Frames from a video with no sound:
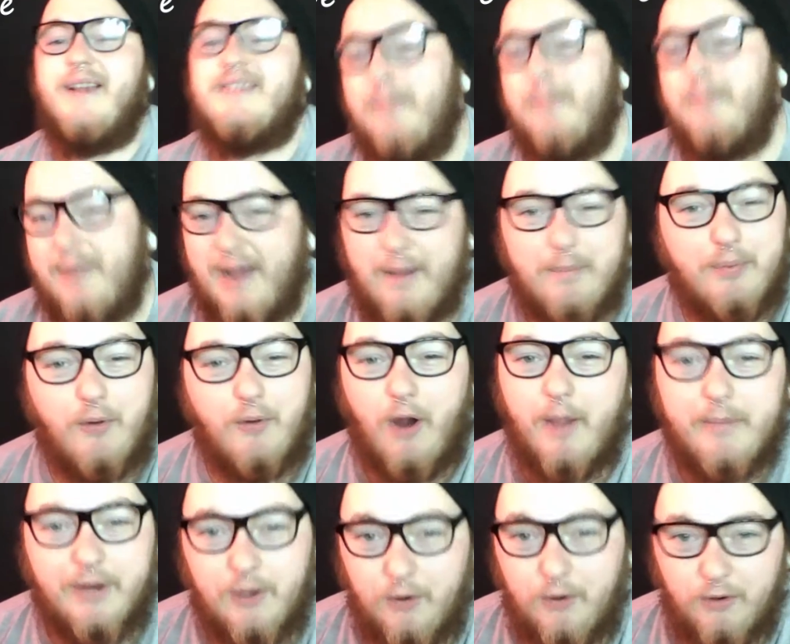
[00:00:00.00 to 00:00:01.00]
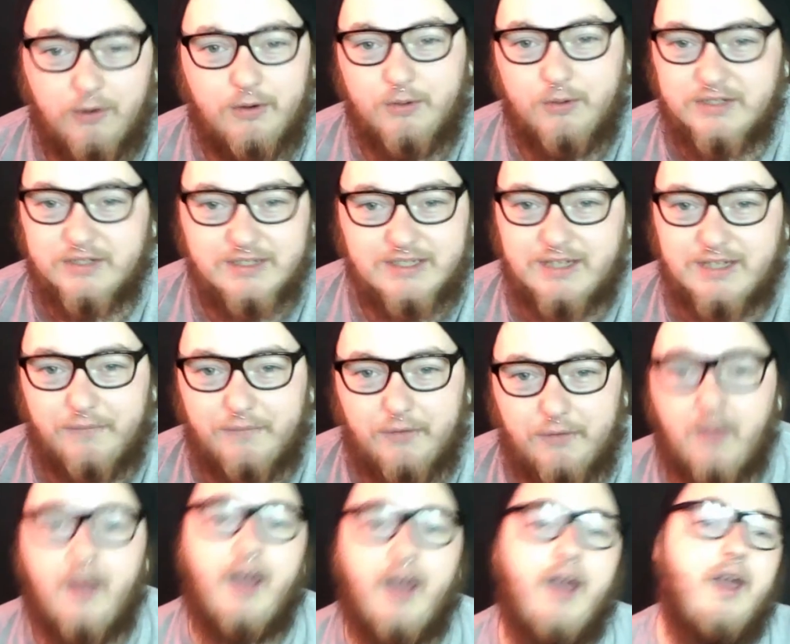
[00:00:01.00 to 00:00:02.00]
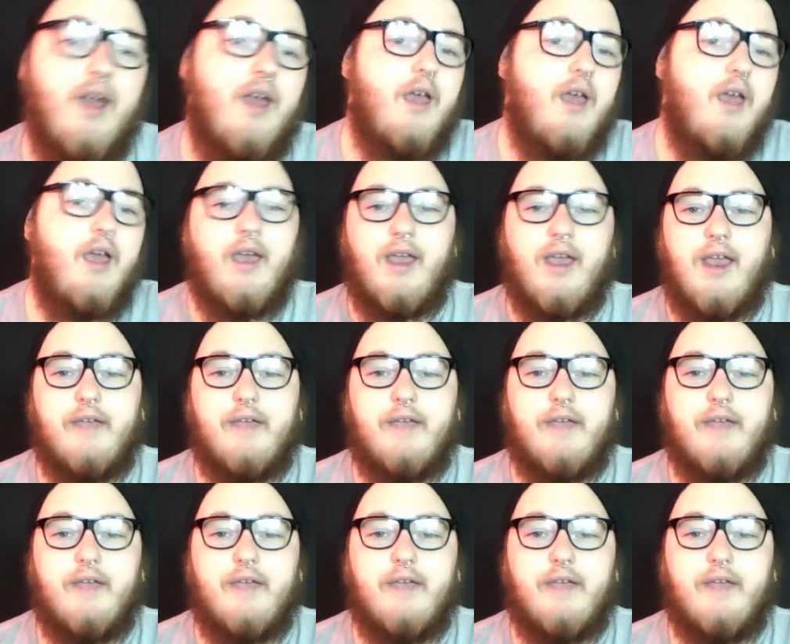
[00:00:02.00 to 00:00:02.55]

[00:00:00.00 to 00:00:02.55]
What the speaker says: mess about priming coils and stuff like that.